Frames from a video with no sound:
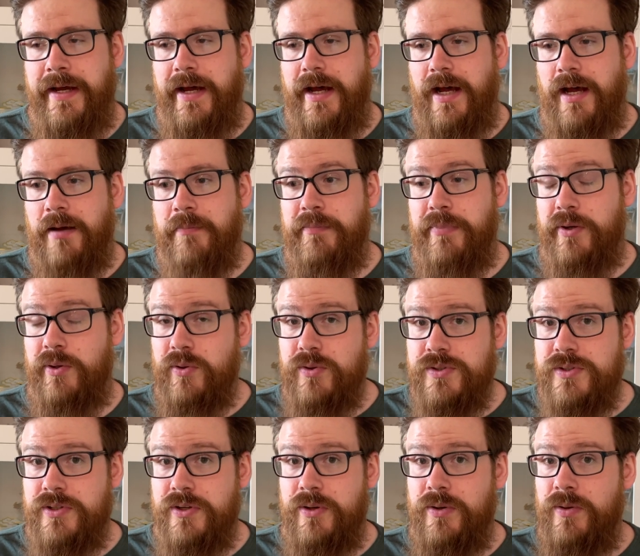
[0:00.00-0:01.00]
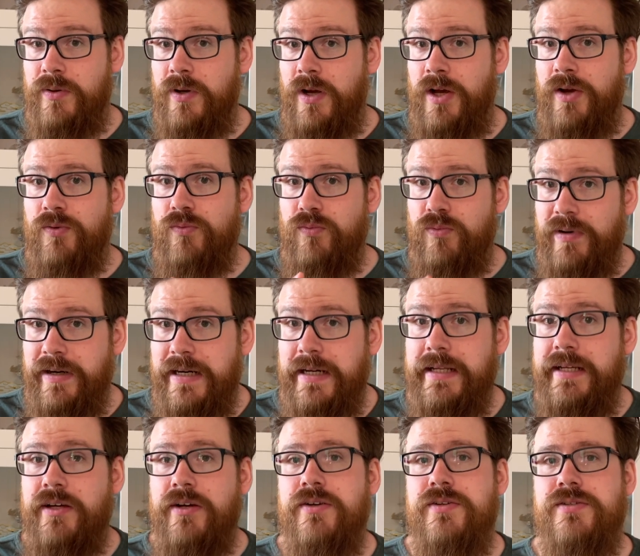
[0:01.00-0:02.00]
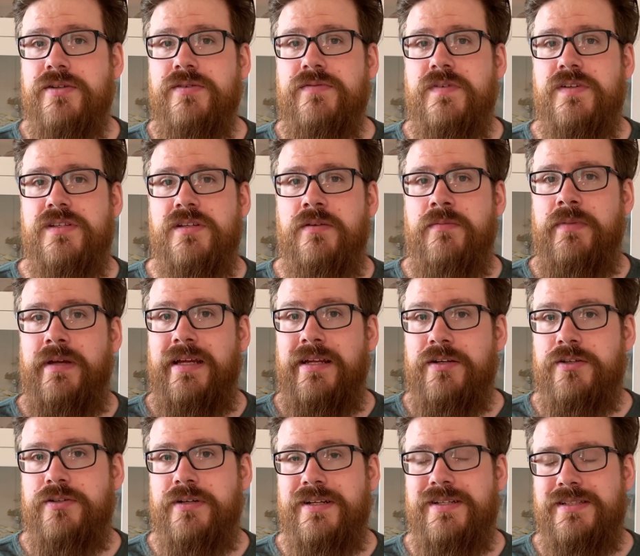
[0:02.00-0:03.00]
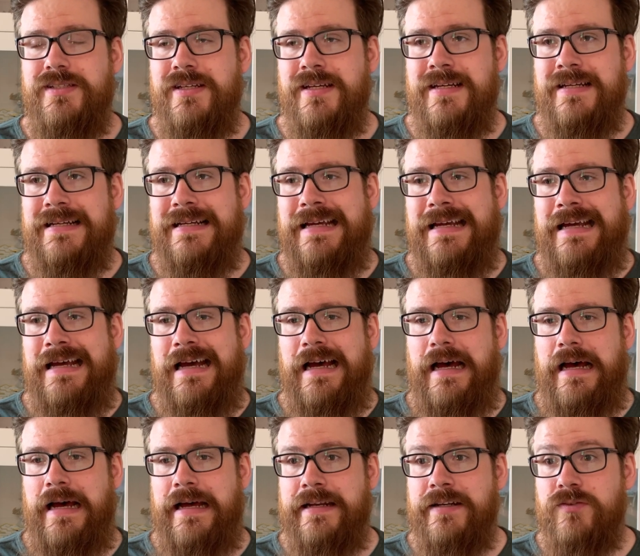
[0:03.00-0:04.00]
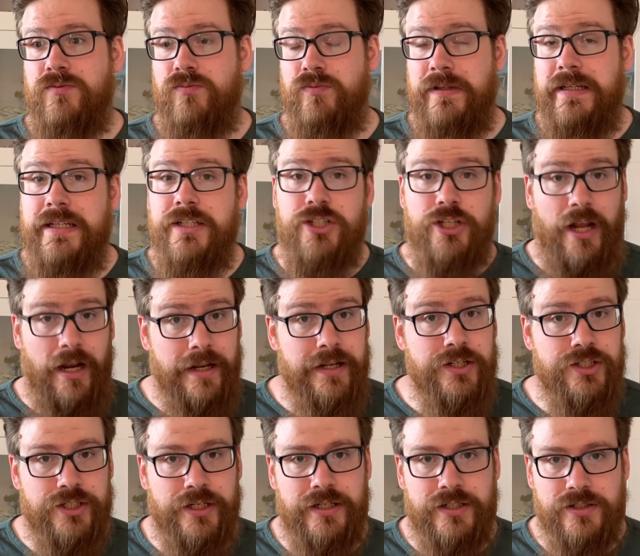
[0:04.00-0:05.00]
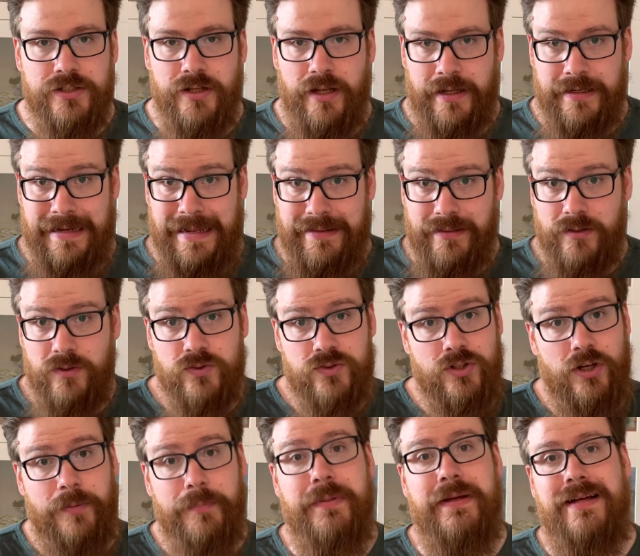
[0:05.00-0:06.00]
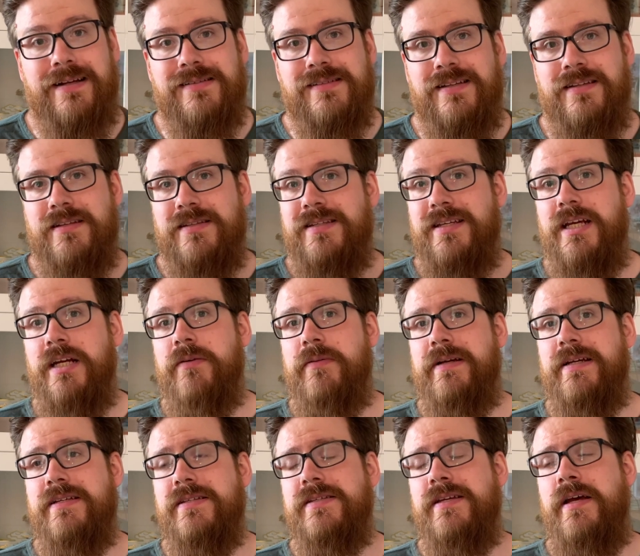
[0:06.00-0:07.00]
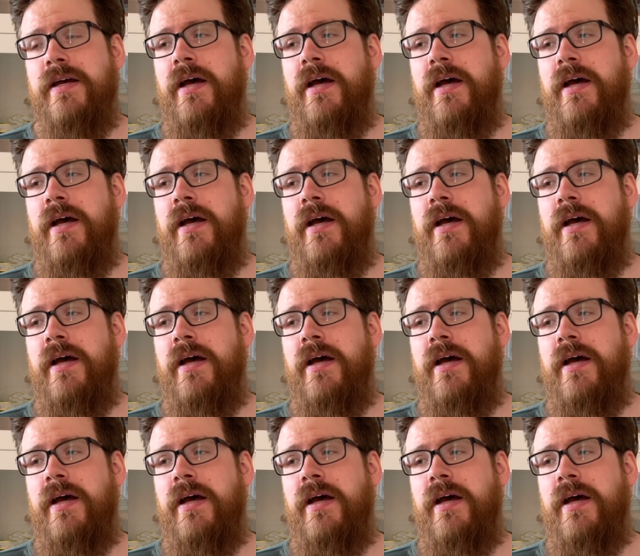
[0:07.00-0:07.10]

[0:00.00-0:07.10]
but also really goes over some interesting and really challenging and ethical topics in the series.